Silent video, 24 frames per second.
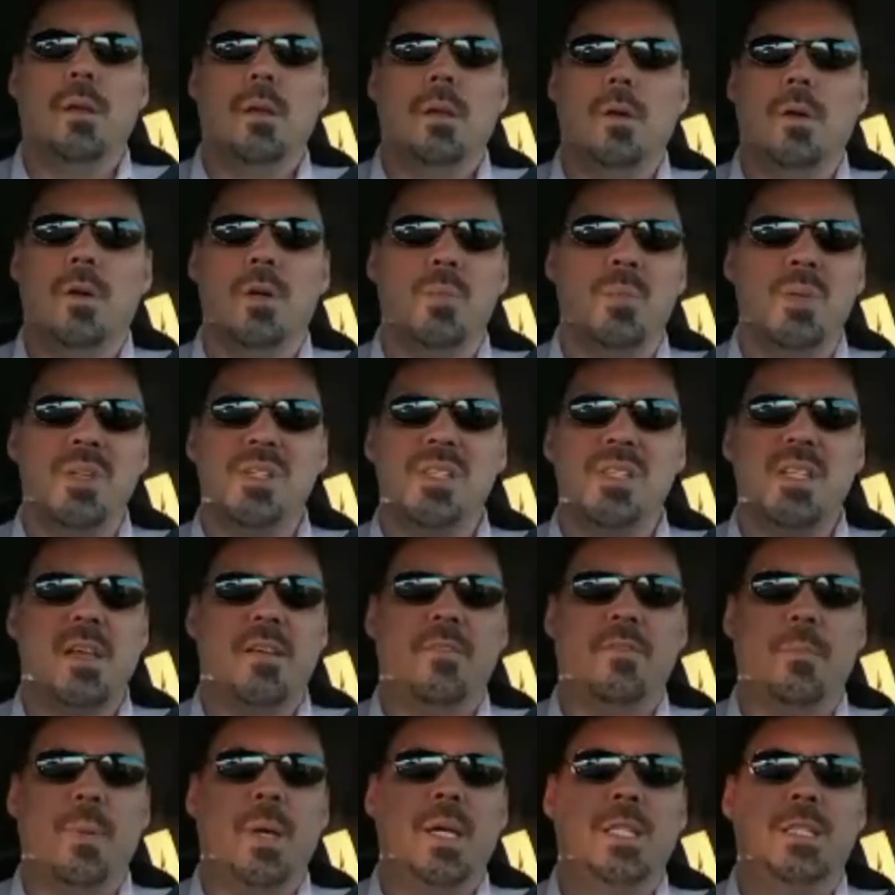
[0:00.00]
be saved by
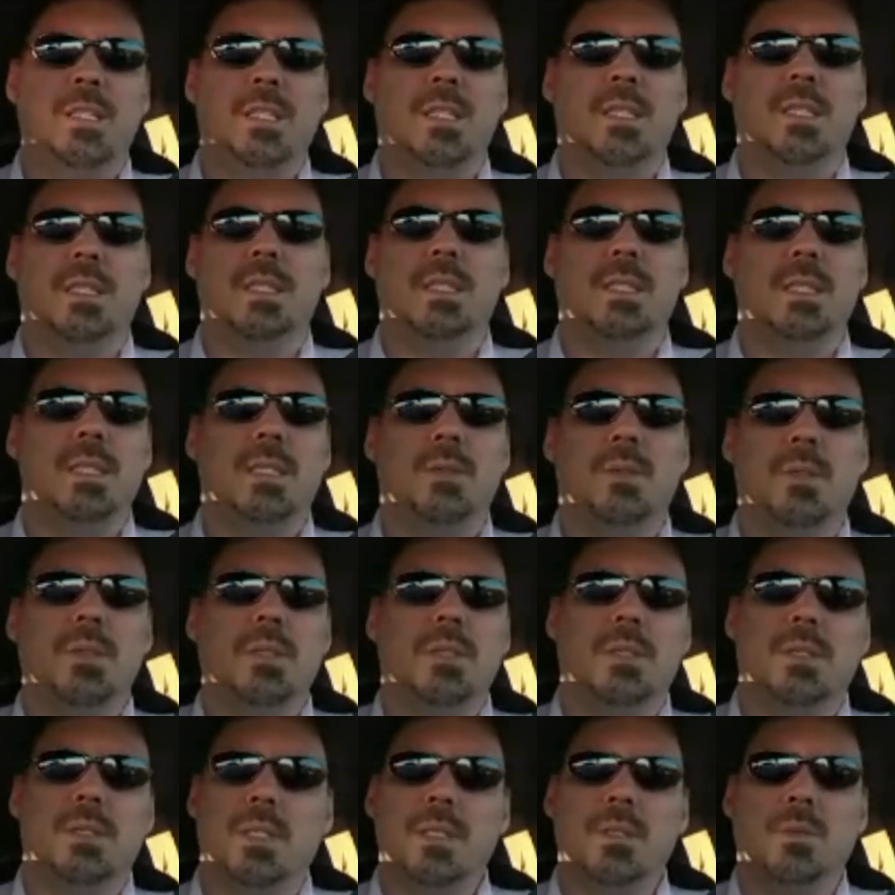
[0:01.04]
Jesus. He
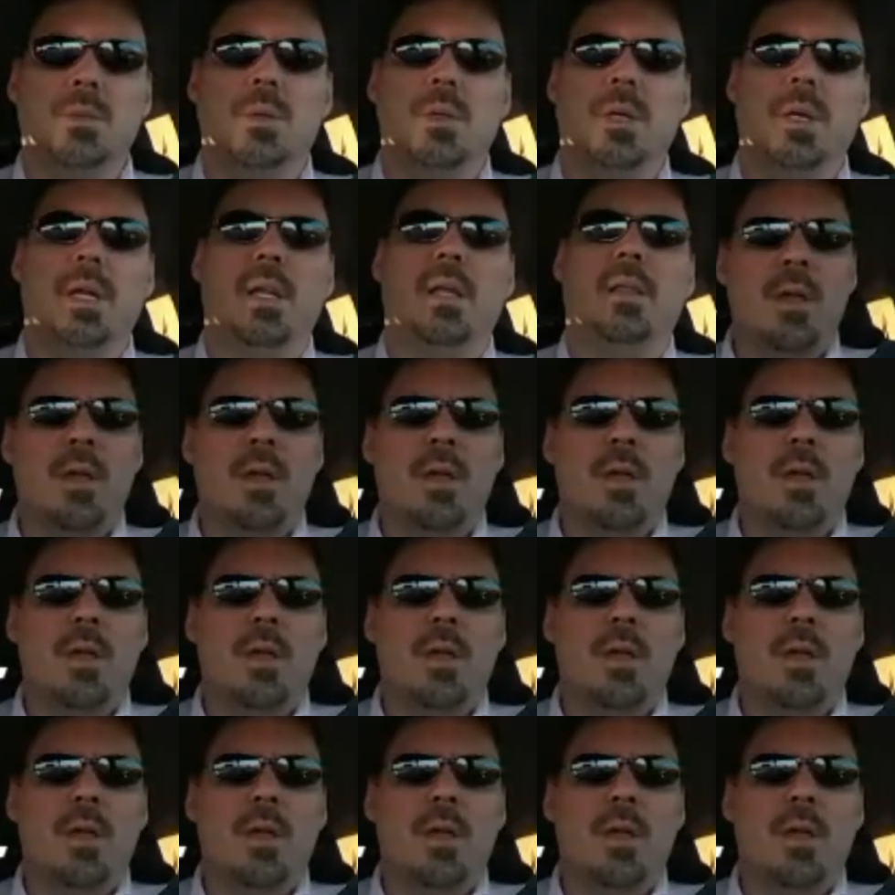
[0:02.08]
doesn't want any of that.